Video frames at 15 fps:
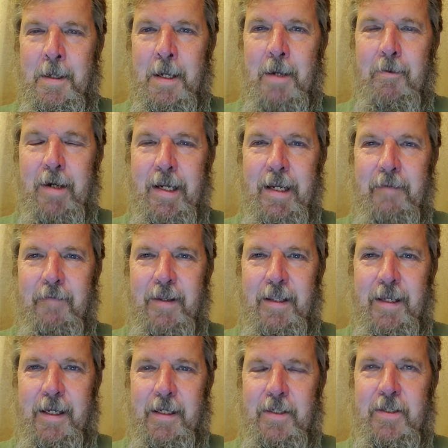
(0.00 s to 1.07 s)
I want to give you
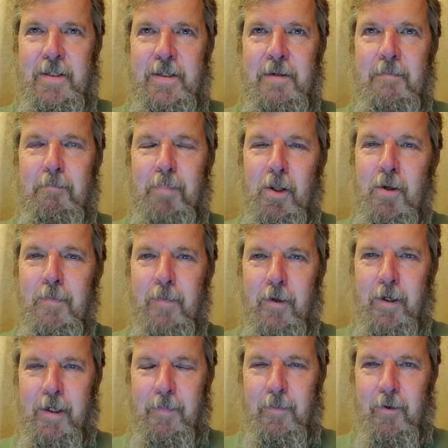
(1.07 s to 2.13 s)
this.
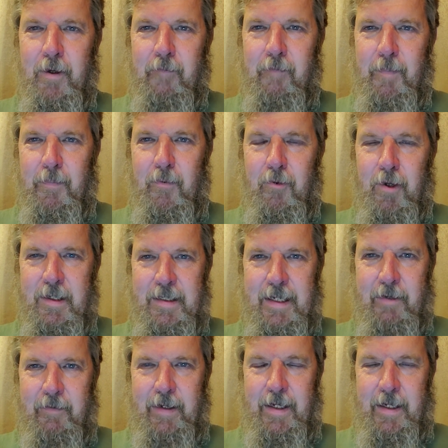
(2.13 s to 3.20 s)
Bloomberg put a report
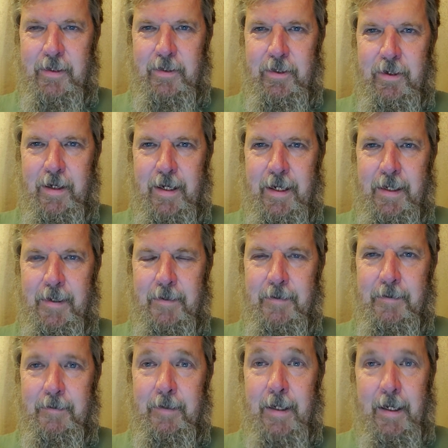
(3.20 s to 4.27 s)
out yesterday.
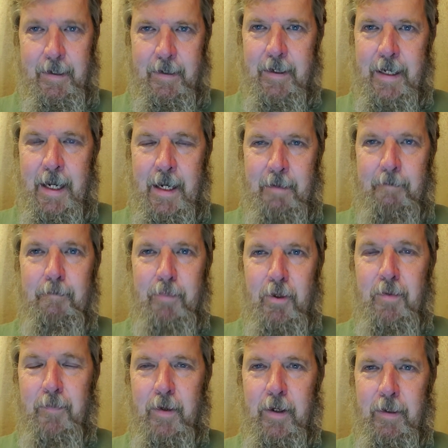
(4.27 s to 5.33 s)
Okay. Again,
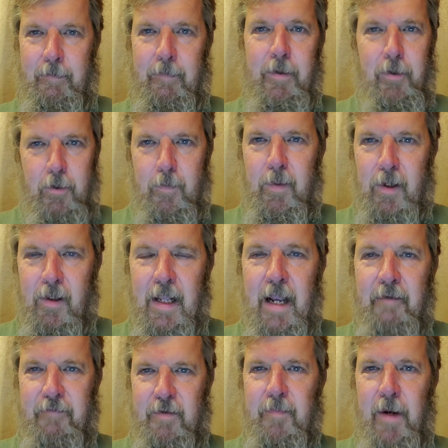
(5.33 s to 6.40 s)
Bloomberg. Uber
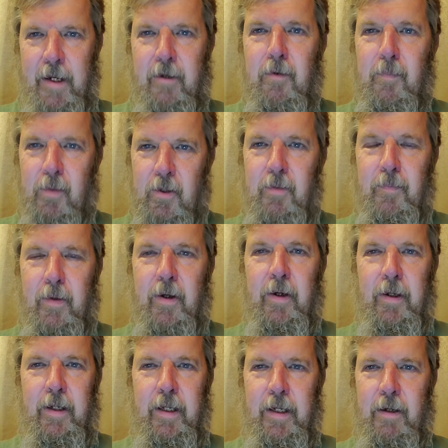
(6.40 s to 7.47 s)
left, Michael
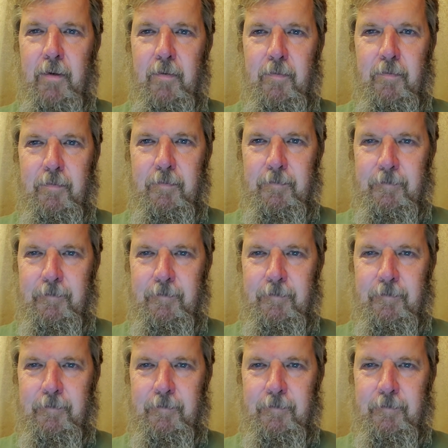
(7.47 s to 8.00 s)
Bloomberg, you know,